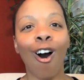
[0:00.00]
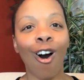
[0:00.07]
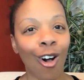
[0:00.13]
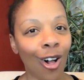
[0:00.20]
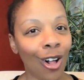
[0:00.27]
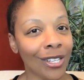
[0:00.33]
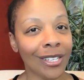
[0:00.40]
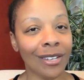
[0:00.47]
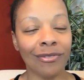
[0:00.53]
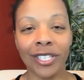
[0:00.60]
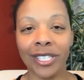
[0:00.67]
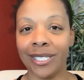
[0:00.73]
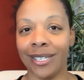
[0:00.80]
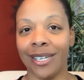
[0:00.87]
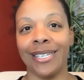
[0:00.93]
All of
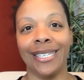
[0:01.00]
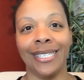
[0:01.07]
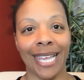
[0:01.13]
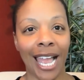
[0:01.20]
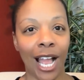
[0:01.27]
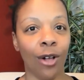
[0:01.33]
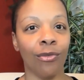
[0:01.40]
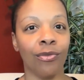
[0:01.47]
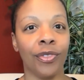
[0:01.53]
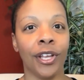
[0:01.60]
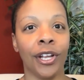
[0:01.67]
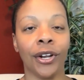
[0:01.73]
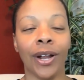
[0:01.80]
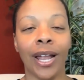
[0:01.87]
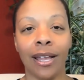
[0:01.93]
the studies out
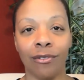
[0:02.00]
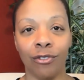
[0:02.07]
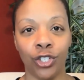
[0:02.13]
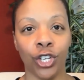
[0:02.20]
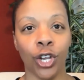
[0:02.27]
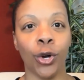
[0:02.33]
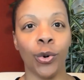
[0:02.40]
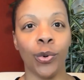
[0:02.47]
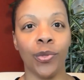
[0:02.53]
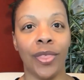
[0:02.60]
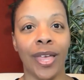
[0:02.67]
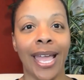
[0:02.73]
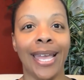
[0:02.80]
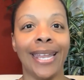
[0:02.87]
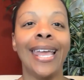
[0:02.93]
there have shown
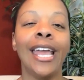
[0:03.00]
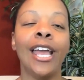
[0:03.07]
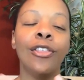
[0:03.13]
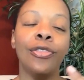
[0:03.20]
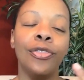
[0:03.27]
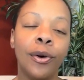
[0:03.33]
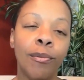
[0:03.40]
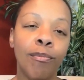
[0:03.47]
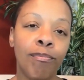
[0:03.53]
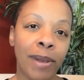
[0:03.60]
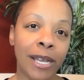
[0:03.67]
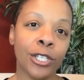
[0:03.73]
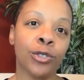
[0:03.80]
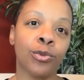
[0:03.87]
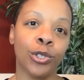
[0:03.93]
that the
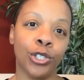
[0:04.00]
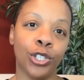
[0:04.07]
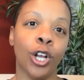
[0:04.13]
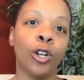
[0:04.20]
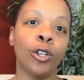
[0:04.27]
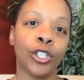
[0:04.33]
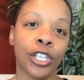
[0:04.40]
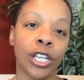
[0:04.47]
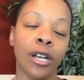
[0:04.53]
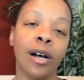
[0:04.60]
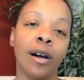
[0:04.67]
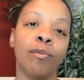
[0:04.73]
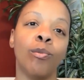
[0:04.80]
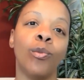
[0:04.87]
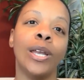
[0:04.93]
best results
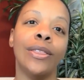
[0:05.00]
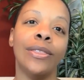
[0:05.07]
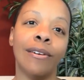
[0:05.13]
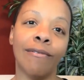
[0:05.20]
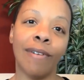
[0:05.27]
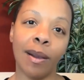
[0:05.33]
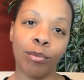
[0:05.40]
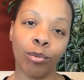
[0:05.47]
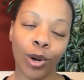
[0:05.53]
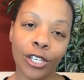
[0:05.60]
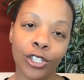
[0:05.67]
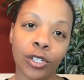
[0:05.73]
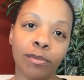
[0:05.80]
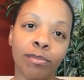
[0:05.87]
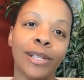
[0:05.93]
come when the
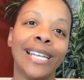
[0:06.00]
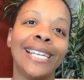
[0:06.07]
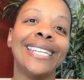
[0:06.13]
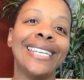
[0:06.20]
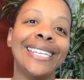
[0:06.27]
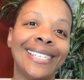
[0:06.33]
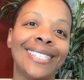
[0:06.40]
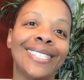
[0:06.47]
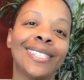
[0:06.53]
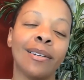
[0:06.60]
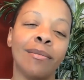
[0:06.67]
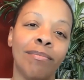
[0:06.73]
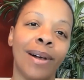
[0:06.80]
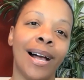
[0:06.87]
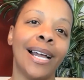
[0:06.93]
vibration plate is
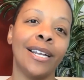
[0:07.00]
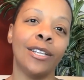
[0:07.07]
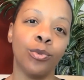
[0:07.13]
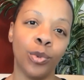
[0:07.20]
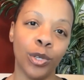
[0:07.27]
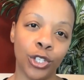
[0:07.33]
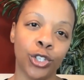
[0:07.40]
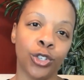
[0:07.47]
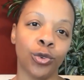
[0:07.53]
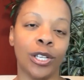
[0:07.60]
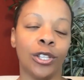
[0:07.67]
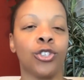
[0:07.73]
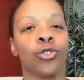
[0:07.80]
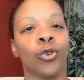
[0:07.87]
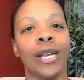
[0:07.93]
combined with
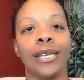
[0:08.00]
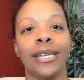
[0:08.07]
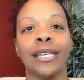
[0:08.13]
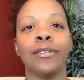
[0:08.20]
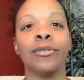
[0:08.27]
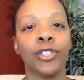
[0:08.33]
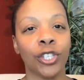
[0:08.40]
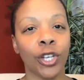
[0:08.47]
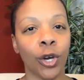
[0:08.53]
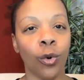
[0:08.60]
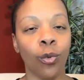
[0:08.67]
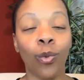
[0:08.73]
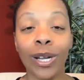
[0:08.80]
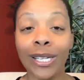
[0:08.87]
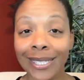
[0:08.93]
strength training.
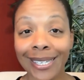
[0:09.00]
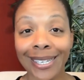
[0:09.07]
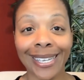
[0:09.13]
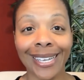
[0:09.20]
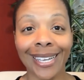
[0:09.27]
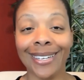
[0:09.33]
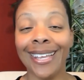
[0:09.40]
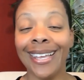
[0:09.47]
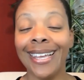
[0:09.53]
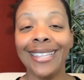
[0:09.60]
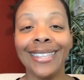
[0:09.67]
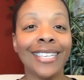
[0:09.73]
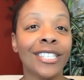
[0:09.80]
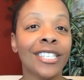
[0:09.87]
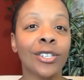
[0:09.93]
So once again,
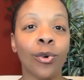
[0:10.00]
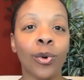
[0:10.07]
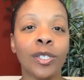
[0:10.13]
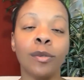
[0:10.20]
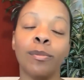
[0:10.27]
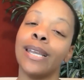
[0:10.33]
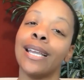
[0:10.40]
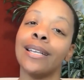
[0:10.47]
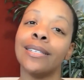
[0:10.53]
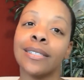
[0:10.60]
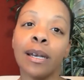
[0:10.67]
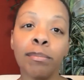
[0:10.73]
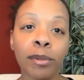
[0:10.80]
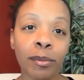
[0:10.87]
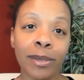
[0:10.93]
this is going to be a
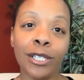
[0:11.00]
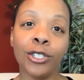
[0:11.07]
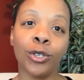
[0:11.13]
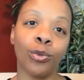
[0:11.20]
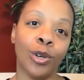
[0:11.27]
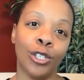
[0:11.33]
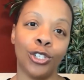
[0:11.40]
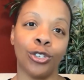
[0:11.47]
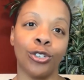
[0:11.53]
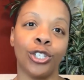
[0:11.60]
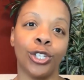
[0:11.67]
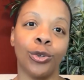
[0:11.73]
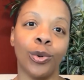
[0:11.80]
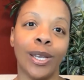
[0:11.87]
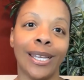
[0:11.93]
supplement to what you're
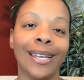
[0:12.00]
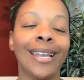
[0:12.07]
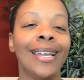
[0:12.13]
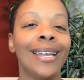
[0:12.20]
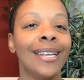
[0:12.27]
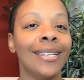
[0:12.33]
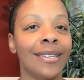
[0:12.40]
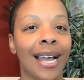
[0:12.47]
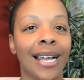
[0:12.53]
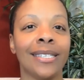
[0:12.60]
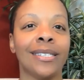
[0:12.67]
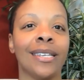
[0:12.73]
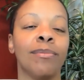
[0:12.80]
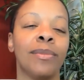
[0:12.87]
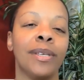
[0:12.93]
doing, not
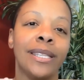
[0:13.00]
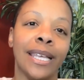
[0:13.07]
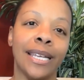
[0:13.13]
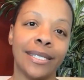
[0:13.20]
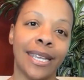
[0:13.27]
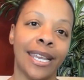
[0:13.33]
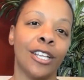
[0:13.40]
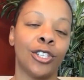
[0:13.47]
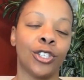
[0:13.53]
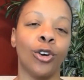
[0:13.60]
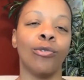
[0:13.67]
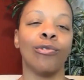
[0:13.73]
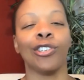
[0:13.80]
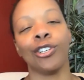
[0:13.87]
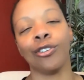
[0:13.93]
something that takes
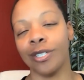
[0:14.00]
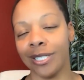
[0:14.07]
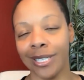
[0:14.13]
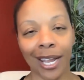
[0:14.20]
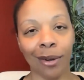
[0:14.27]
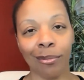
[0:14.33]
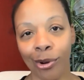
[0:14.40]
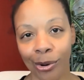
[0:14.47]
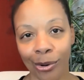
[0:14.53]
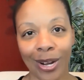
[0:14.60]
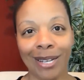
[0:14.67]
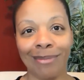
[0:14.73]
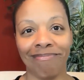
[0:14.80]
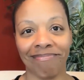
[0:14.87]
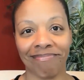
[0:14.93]
over your entire
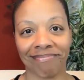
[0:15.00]
program.